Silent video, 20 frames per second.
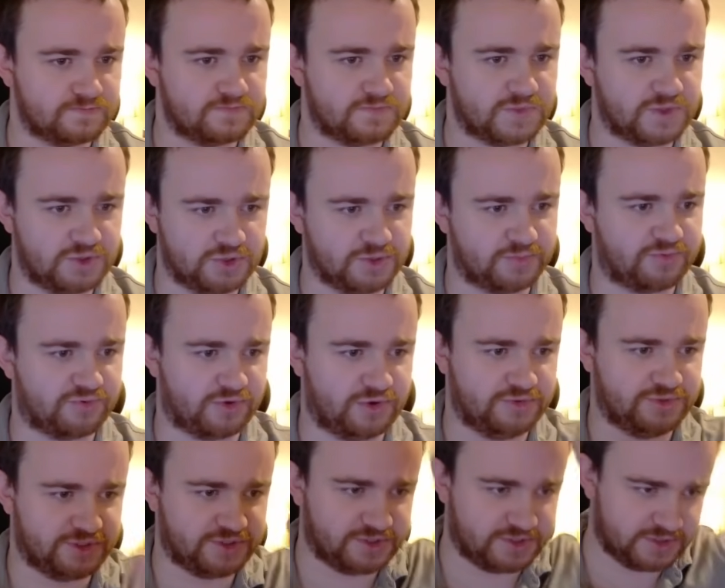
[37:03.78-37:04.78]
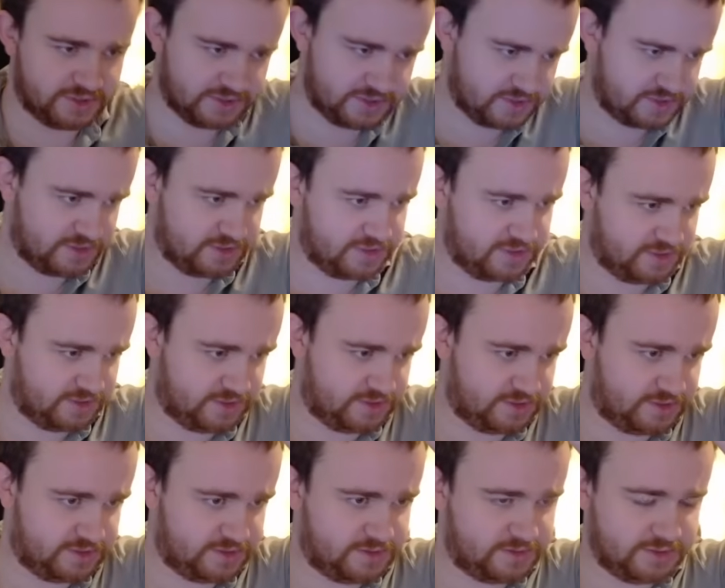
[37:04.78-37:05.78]
Got the Perona.
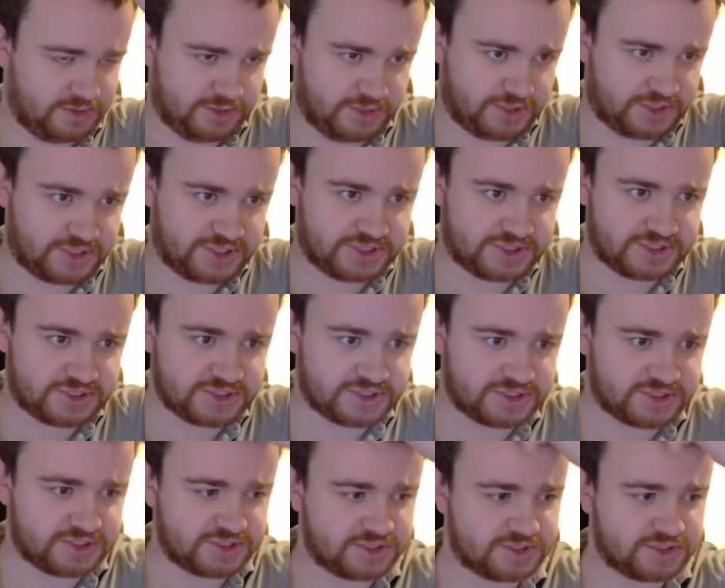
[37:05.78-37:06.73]
Very nice.